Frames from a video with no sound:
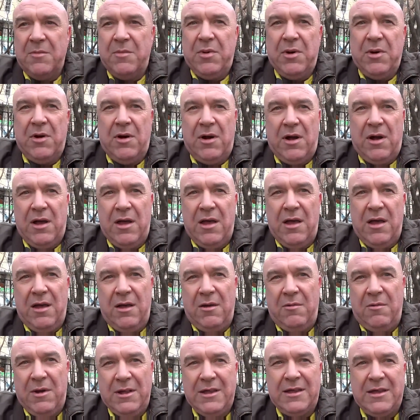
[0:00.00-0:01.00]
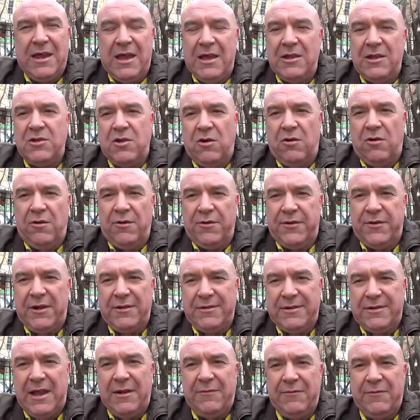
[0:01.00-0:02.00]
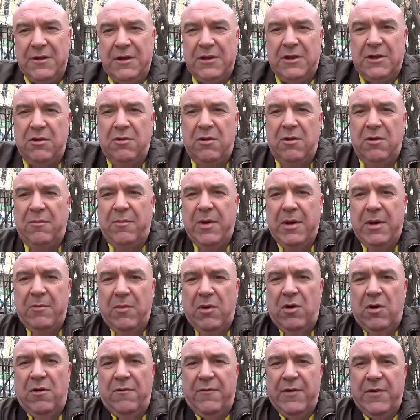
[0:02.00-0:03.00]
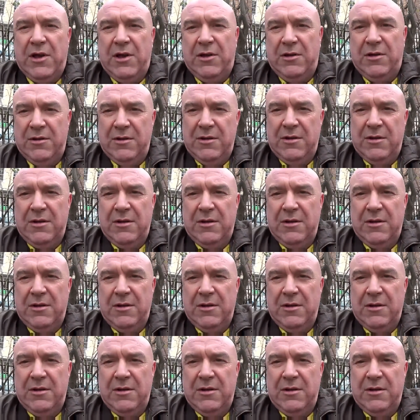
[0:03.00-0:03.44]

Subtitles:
But when I get indoors, I'll definitely do a bit more of a,